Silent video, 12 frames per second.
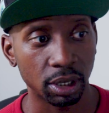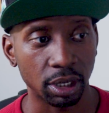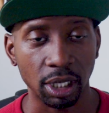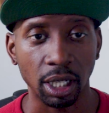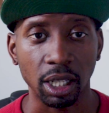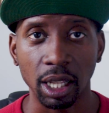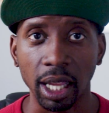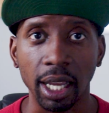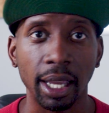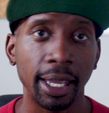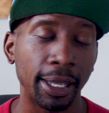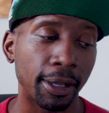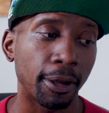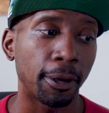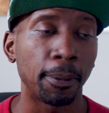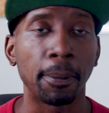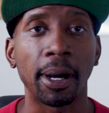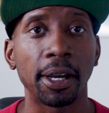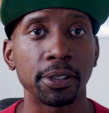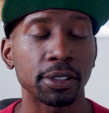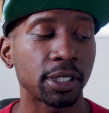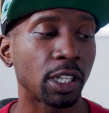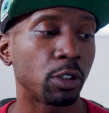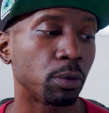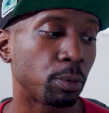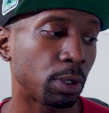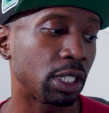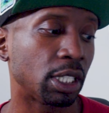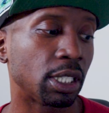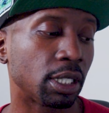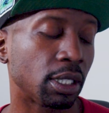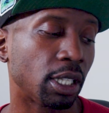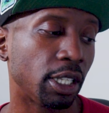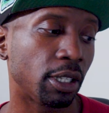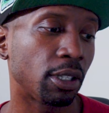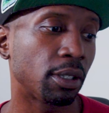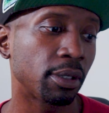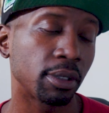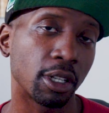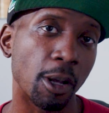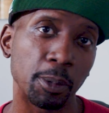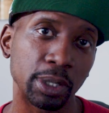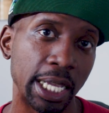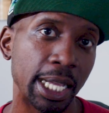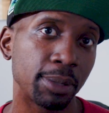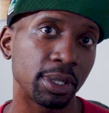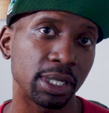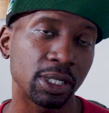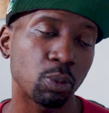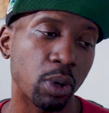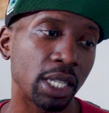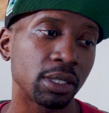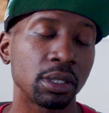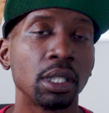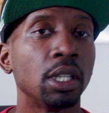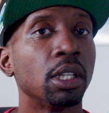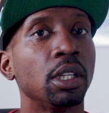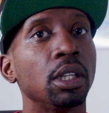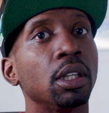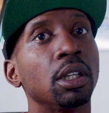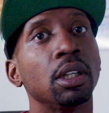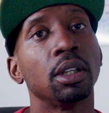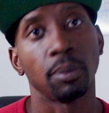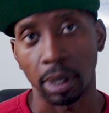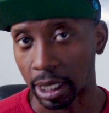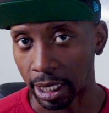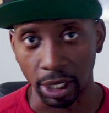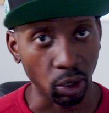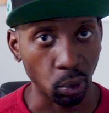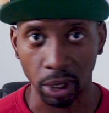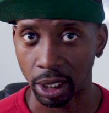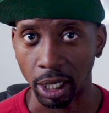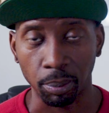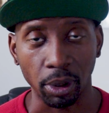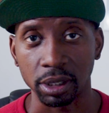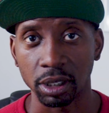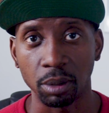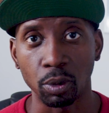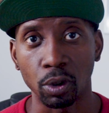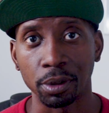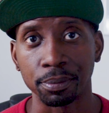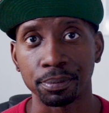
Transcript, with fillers: To tell a client, hey, um, I understand we did it here a couple times at this price, but I can't do it at that price anymore.